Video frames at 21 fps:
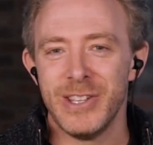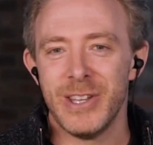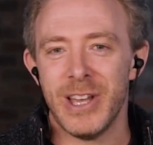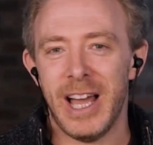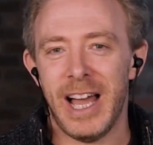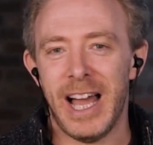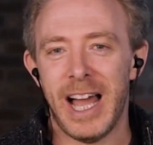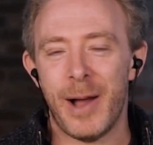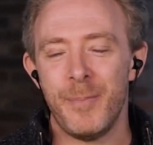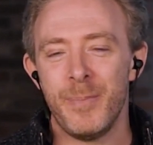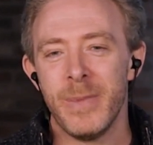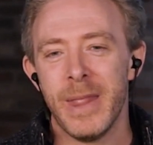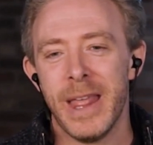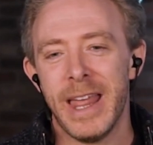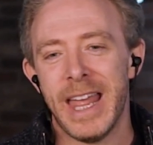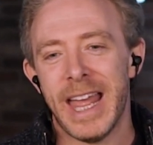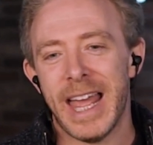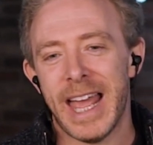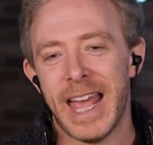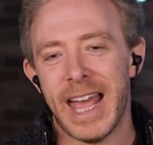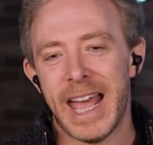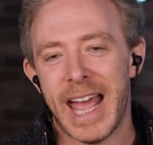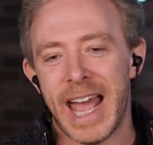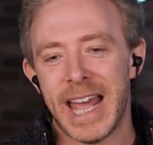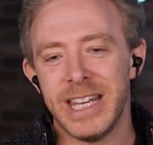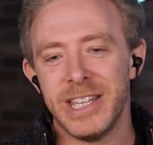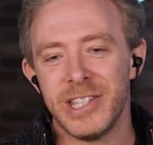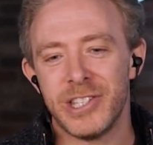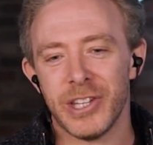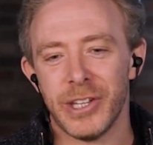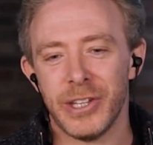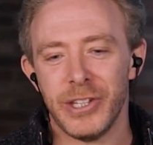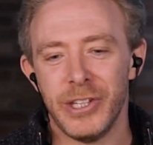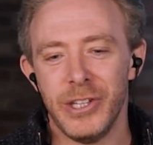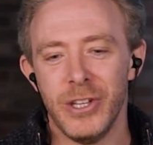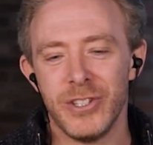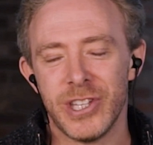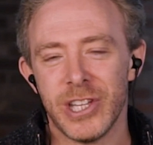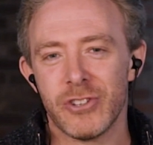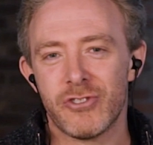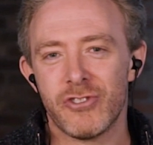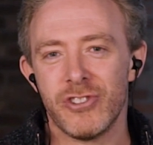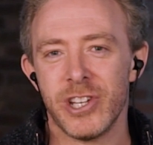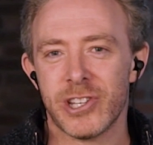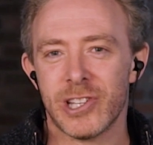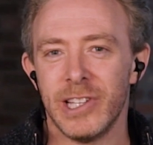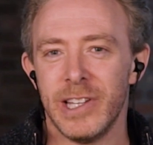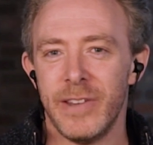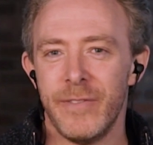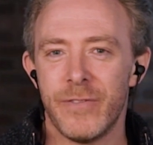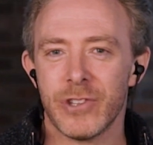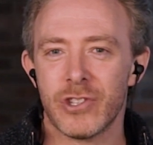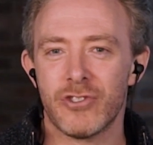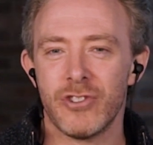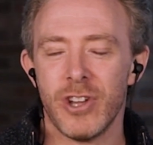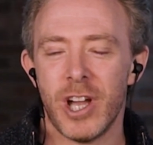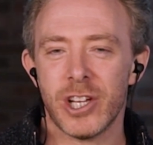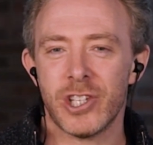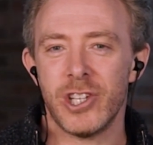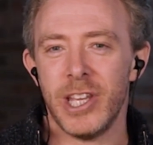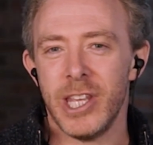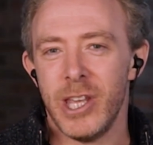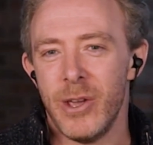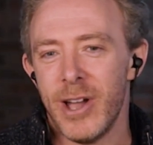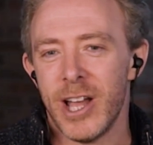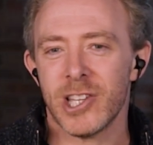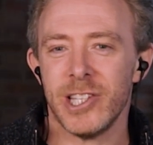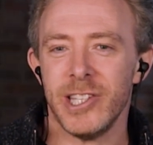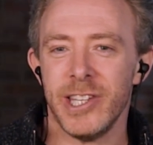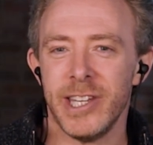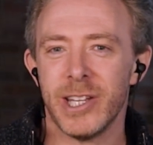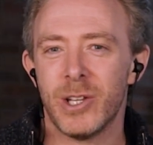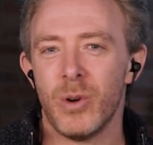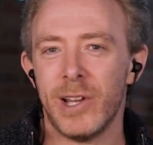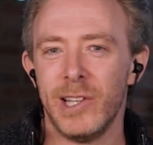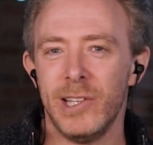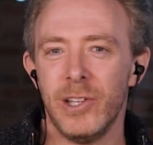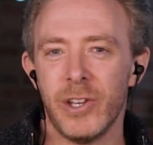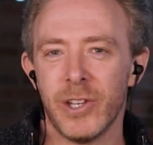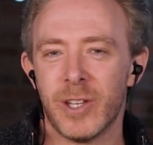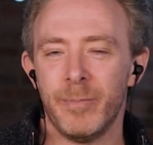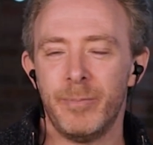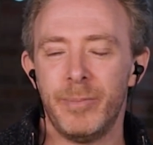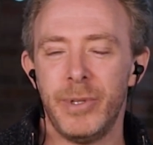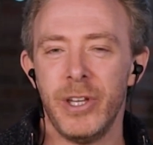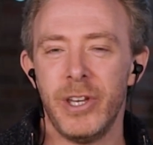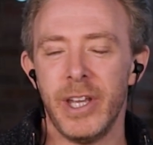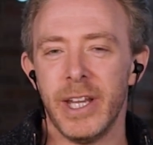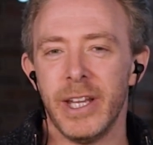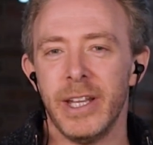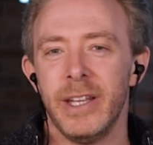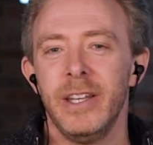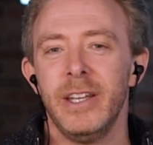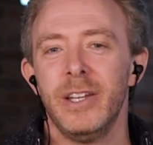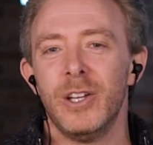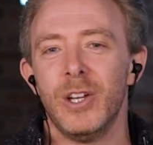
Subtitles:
And using traditional infrastructure, you actually need quite a lot of computing